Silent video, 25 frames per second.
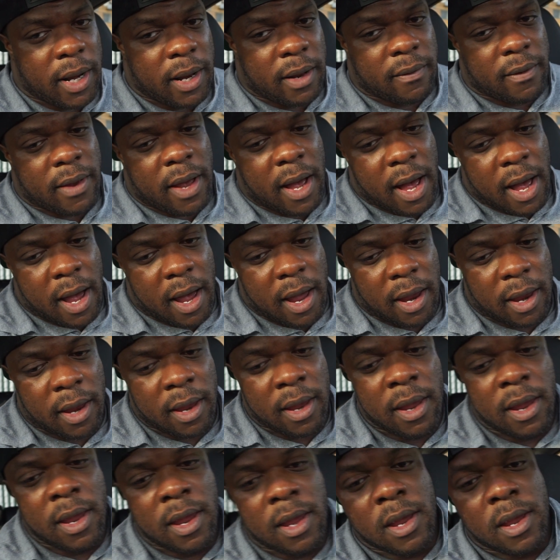as high
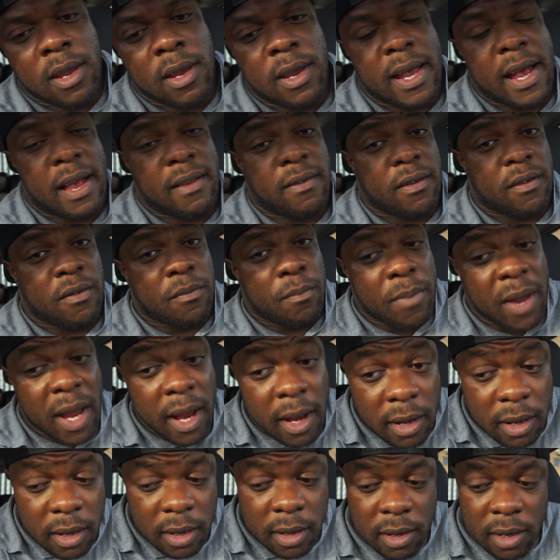as it's
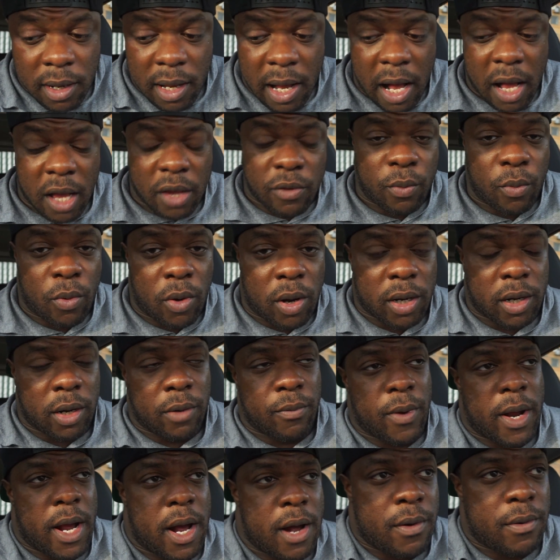been. I was
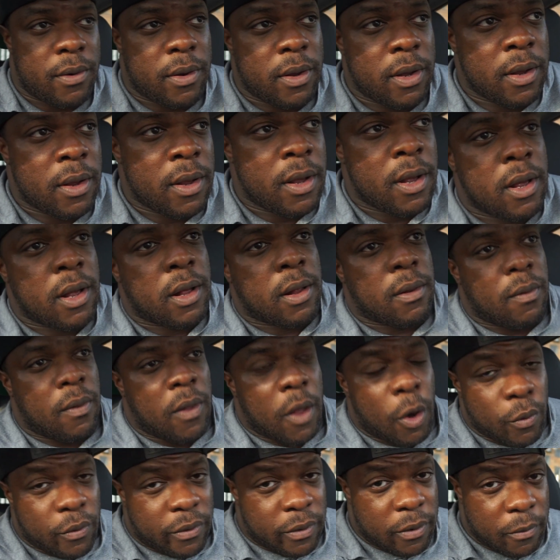walking around
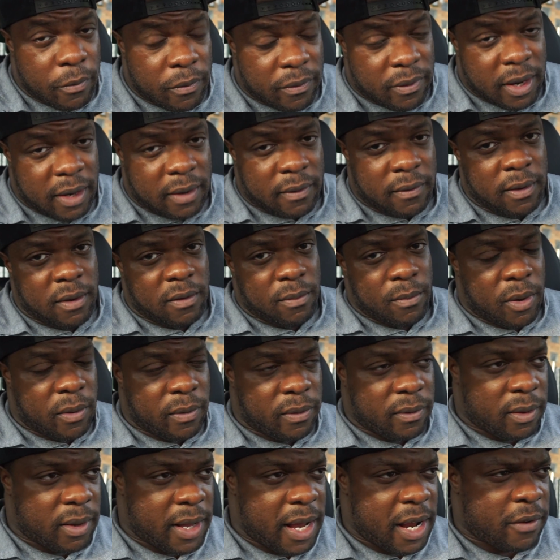low 260s
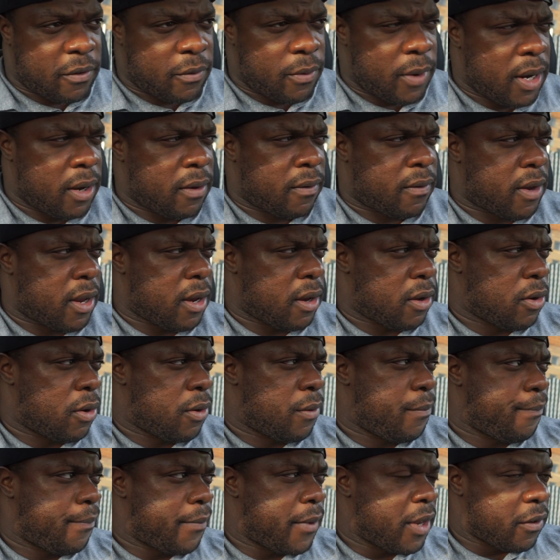most of the last training
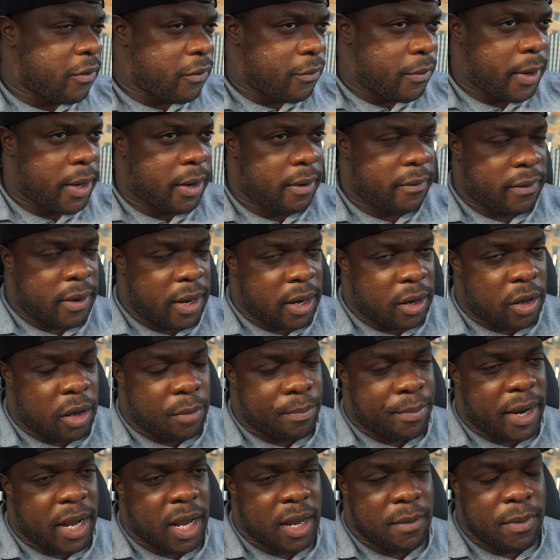cycle. This training cycle, I'll
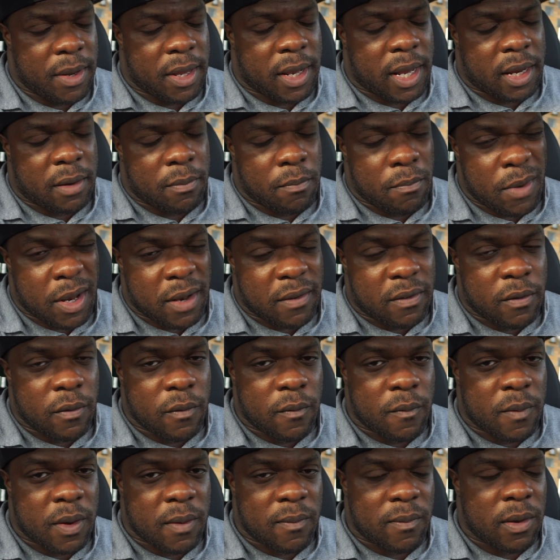probably be like mid
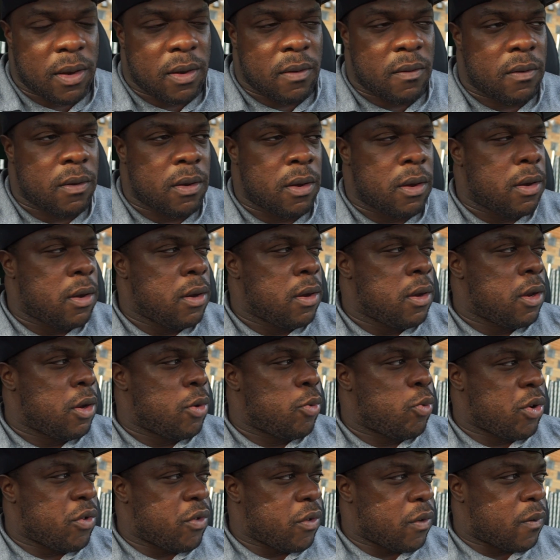250s,
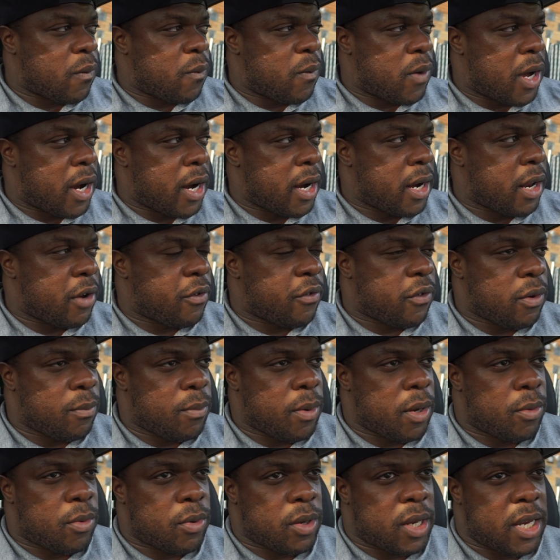which is fine. I should
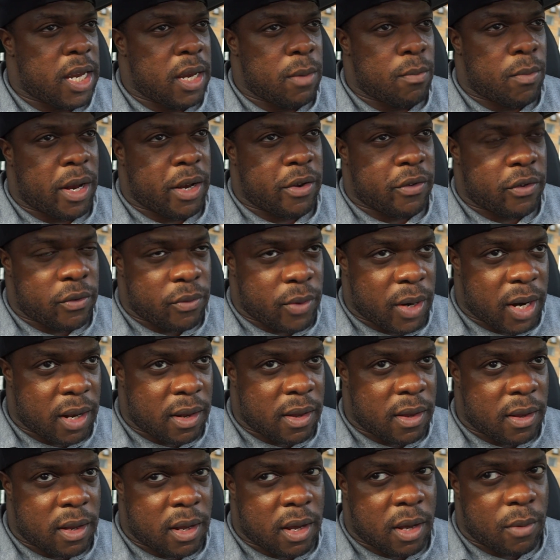be able to keep my
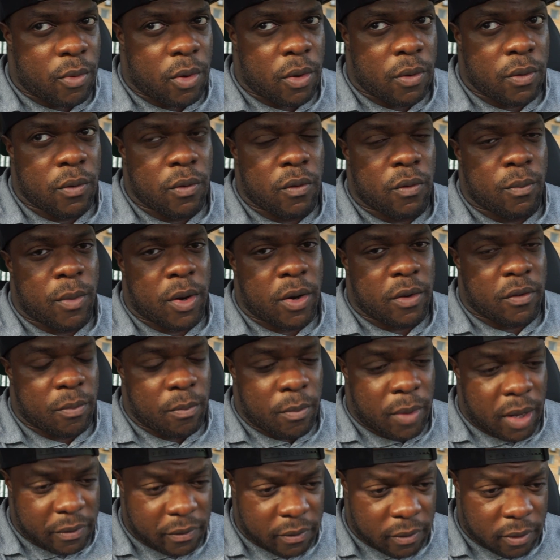strength. I won't lose much
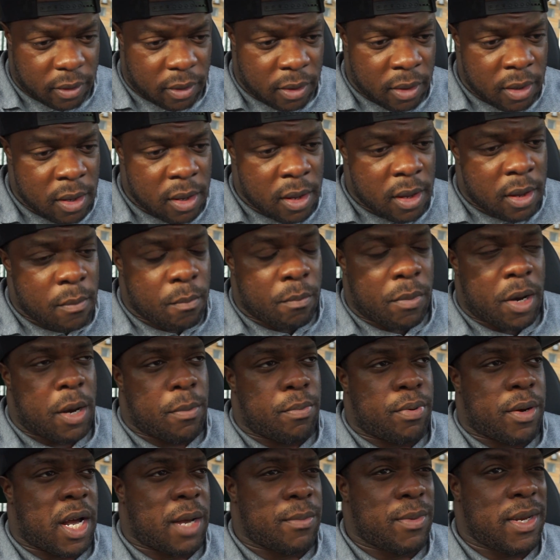muscle, but I'll
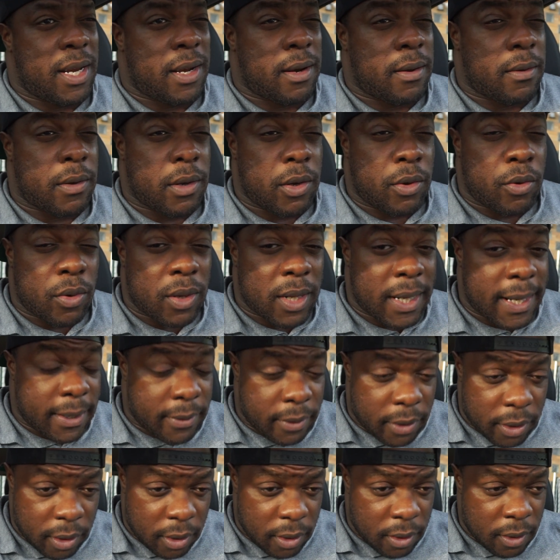probably get a little leaner.